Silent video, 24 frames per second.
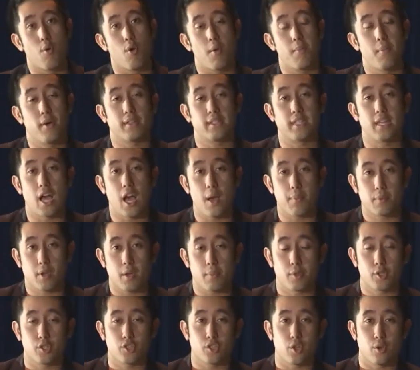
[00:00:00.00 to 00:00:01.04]
more about the
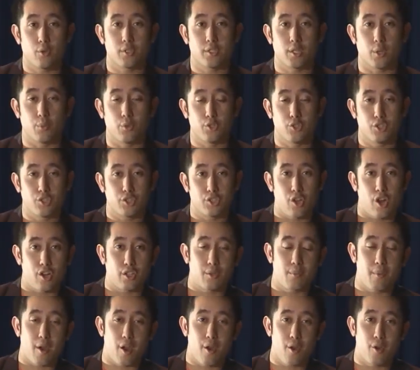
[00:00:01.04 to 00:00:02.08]
upcoming shows that we just talked
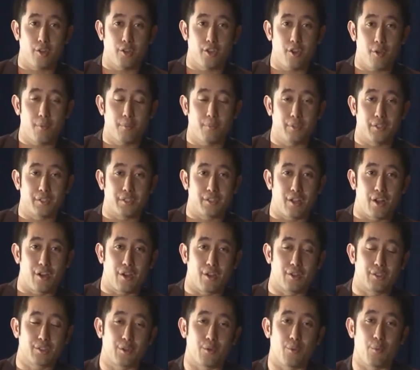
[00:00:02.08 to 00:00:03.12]
about earlier, please log
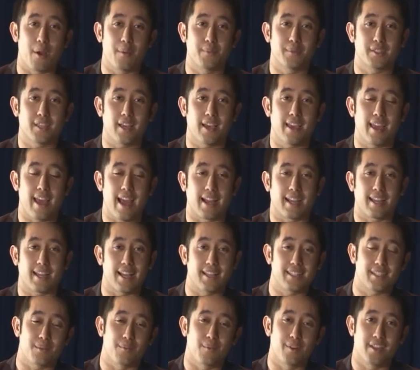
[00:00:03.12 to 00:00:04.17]
on to their website at
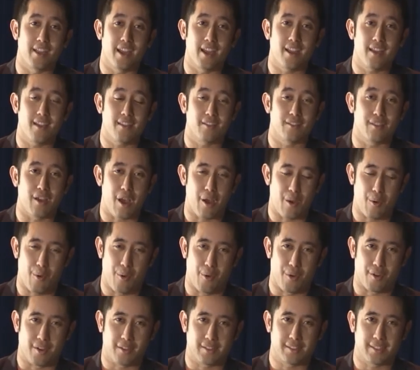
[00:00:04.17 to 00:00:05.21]

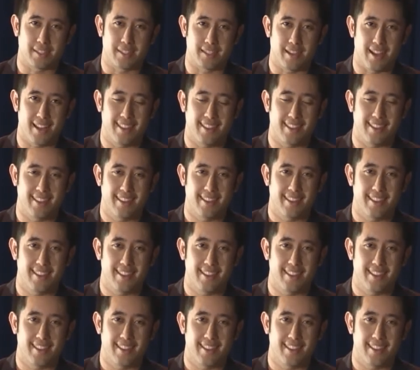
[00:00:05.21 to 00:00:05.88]
casamanana.org. Sazan?